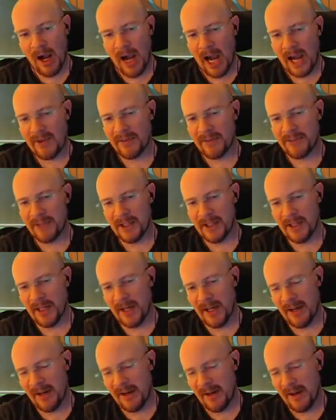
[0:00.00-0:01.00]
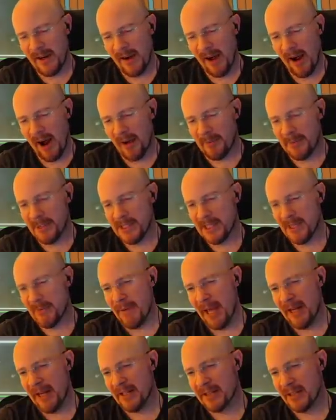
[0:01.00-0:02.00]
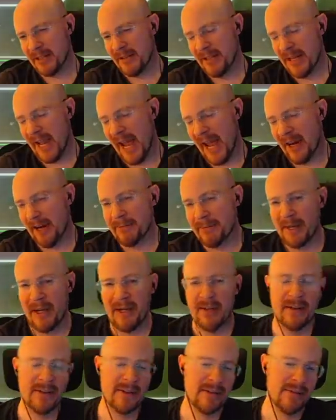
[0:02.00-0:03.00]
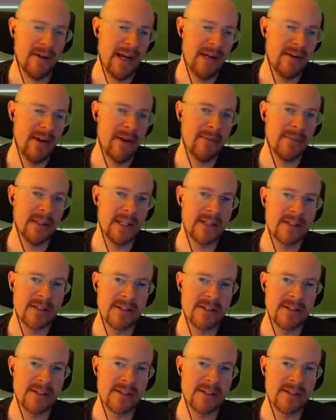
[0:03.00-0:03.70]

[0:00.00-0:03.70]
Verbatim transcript: I have a feeling RPG made it so you can't upgrade O2 anyway, but let's